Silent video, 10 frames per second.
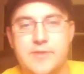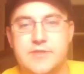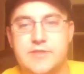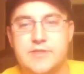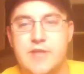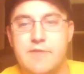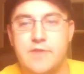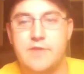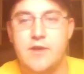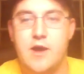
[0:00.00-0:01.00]
Pistons
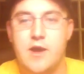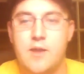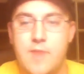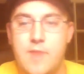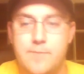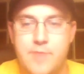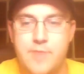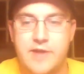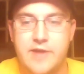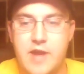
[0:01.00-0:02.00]
heavy. My bet of
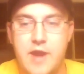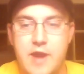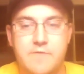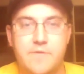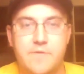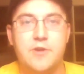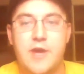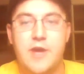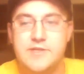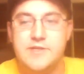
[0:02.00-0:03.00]
the night for you
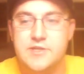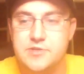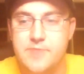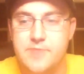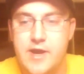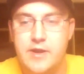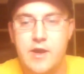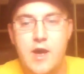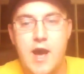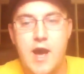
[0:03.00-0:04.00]
guys that do bet,
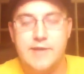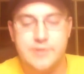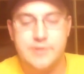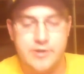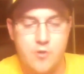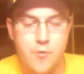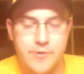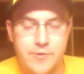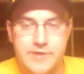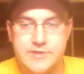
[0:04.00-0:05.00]
I took
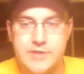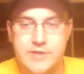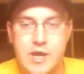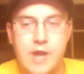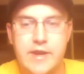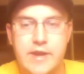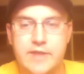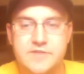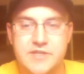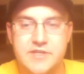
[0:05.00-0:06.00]
Hornets
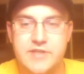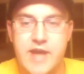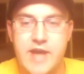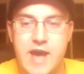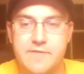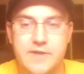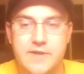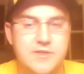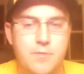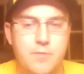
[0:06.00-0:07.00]
-6.5 against the
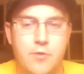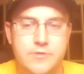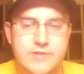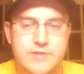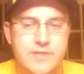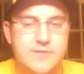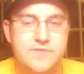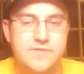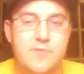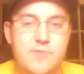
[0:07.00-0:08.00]
Bulls. Teams have just
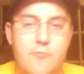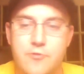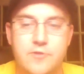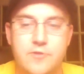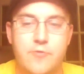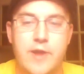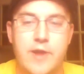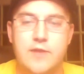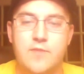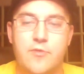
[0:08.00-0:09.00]
been really wrecking the
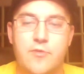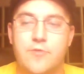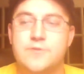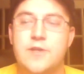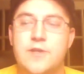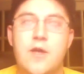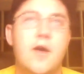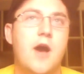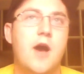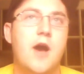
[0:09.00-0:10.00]
Bulls.
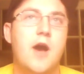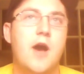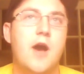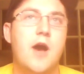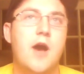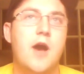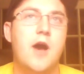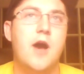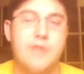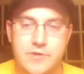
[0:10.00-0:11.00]
I took
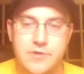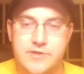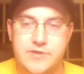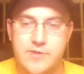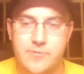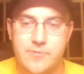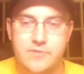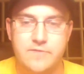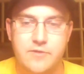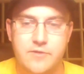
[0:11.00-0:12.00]
that for 4 units, so I'm
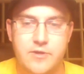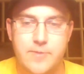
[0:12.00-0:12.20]
really feeling good